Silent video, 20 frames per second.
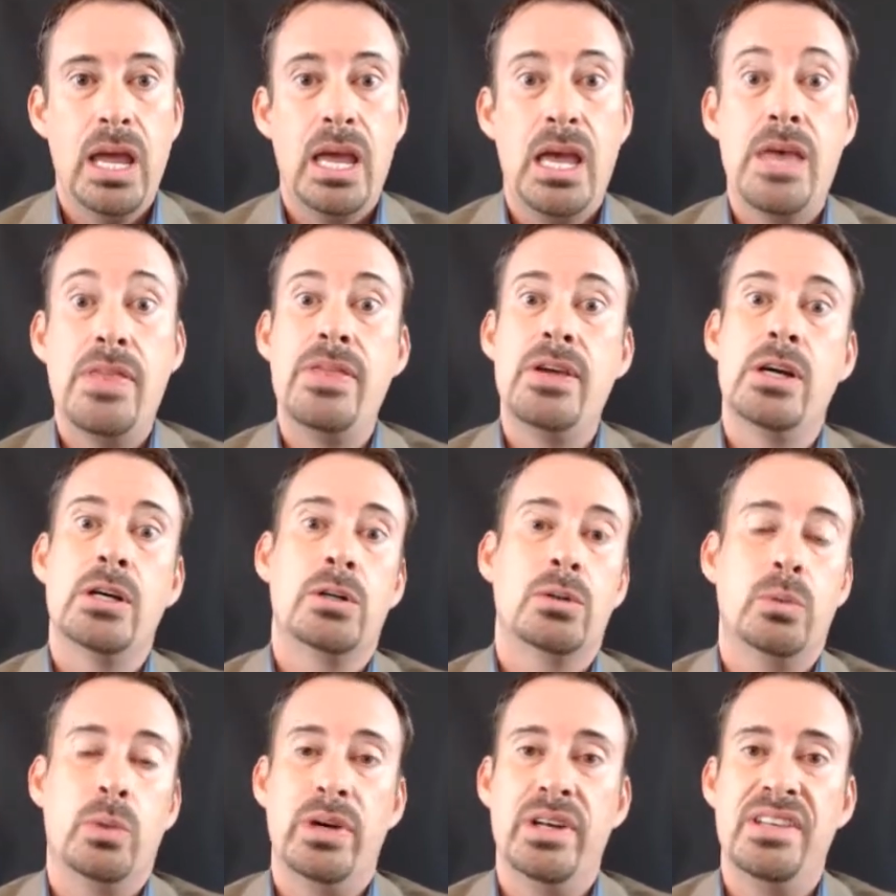and
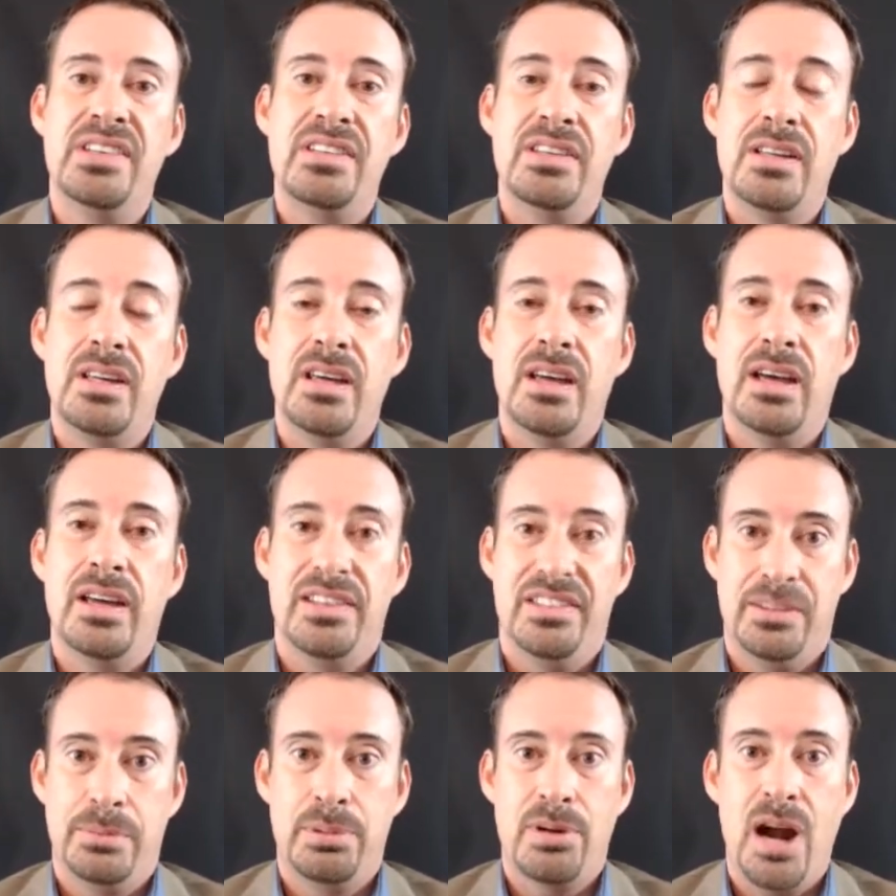there was a
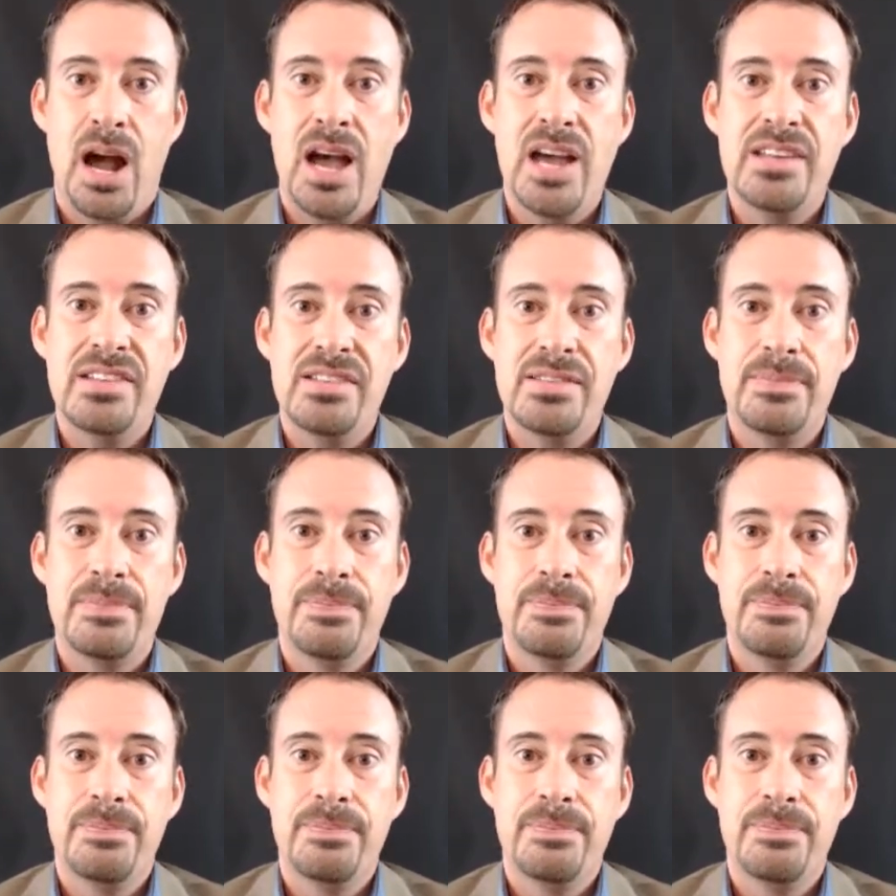surprise.